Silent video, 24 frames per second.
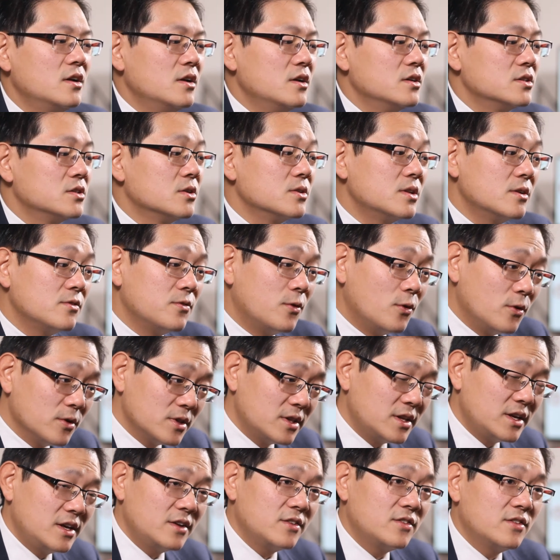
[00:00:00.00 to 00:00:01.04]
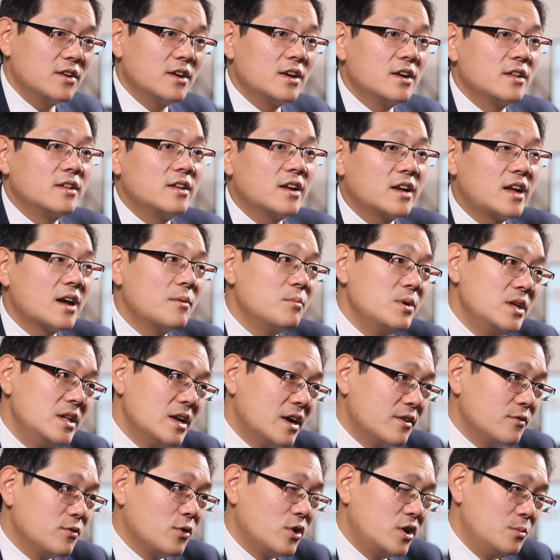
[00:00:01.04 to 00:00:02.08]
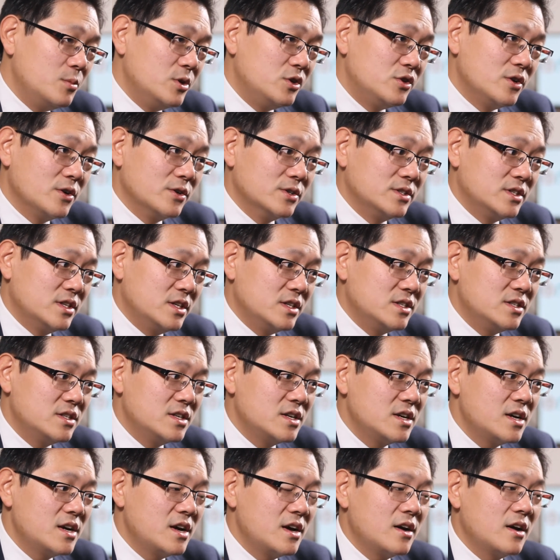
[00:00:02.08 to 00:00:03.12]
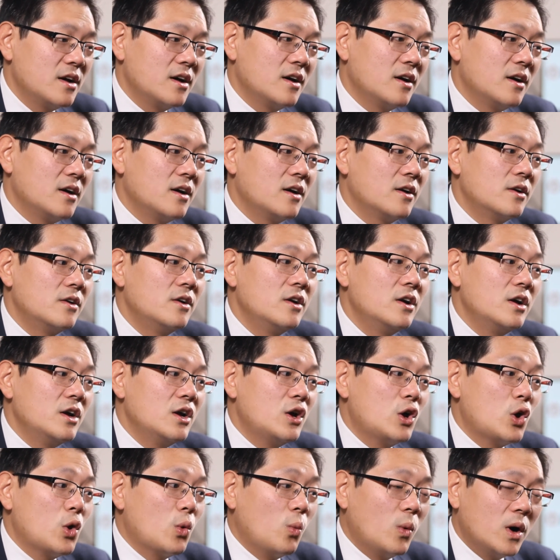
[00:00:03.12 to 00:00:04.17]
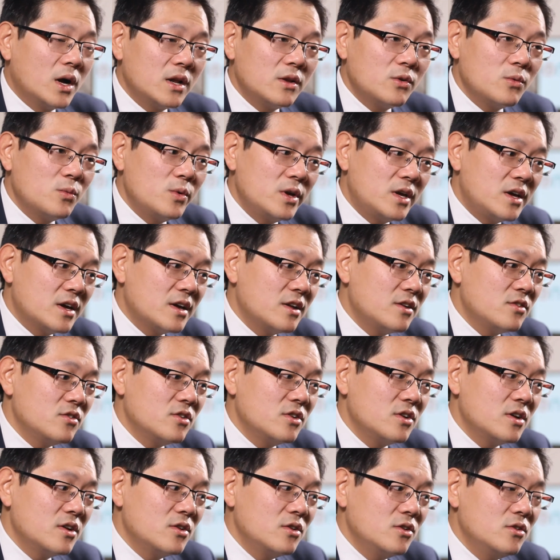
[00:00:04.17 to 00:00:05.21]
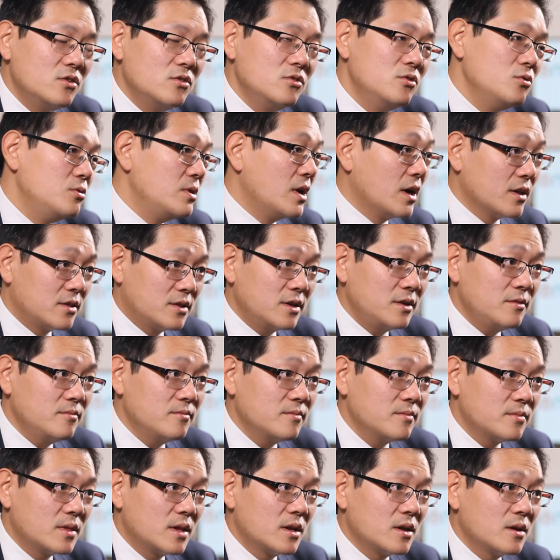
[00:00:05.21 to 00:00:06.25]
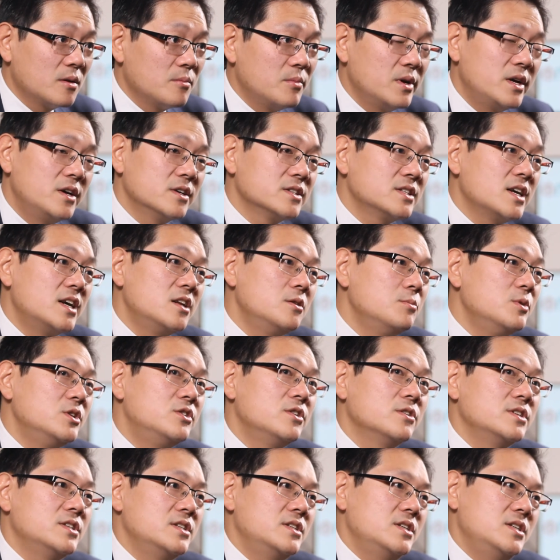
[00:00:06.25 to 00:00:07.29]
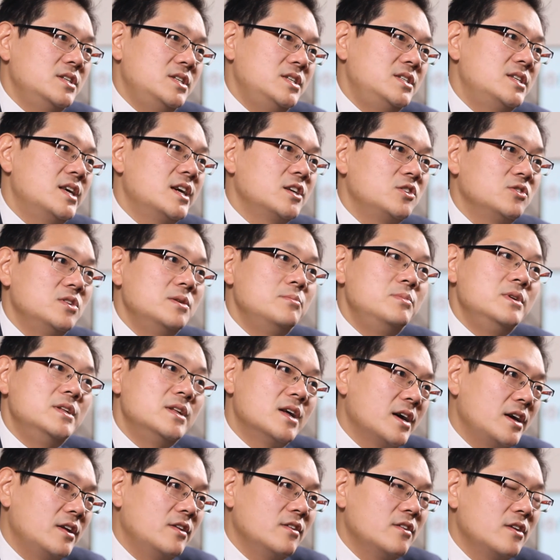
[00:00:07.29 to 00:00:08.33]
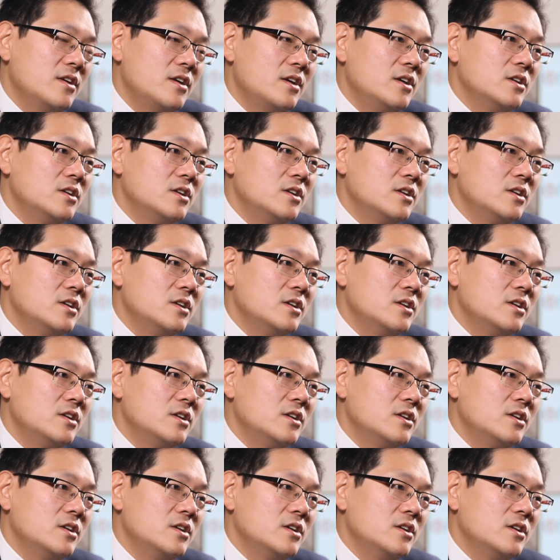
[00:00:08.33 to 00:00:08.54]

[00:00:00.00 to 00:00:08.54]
So the 4 things that can be done for endometriosis are: 1, we can do nothing, because endometriosis is actually benign.